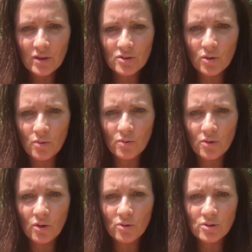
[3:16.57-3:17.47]
So
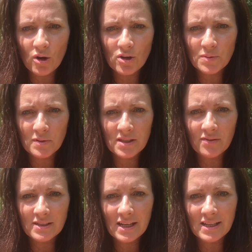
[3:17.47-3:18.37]
those are
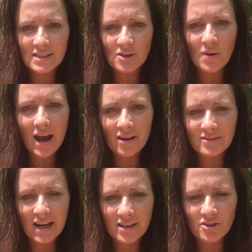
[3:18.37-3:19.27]
specific tests that you
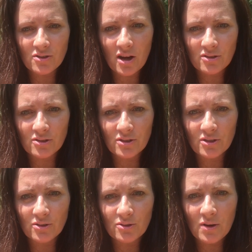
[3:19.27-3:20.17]
have to ask your doctor to
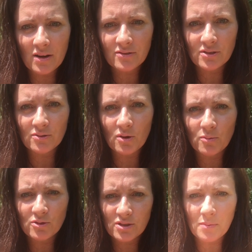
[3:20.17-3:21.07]
do. You have to
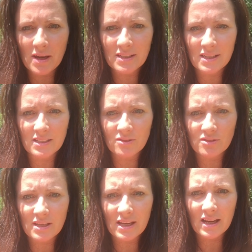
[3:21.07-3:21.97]
almost demand it. You
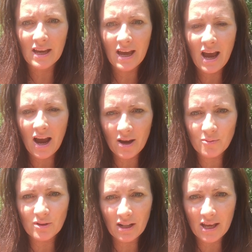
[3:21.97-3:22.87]
say,
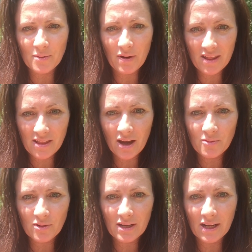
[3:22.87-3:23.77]
I would like my
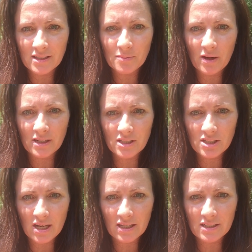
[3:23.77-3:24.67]
thyroid
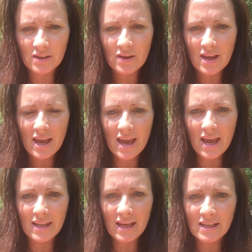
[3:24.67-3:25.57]
antibodies checked.
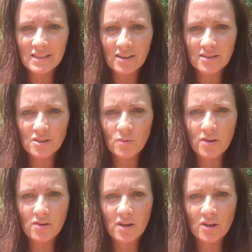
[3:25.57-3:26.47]
And that tells us
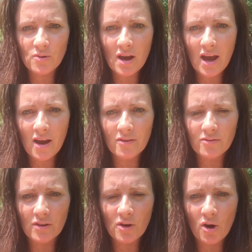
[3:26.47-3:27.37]
whether or not you
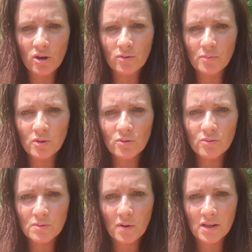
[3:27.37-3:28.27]
have an
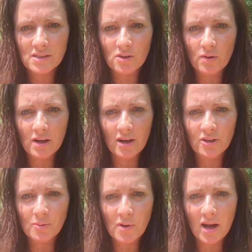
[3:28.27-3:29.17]
autoimmune response going
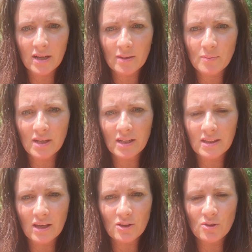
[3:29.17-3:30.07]
on in your body,
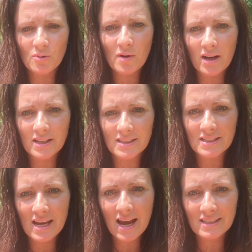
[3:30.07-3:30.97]
meaning that your body is
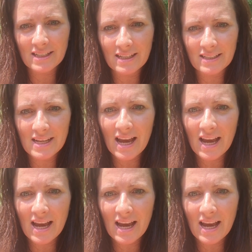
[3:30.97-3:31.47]
attacking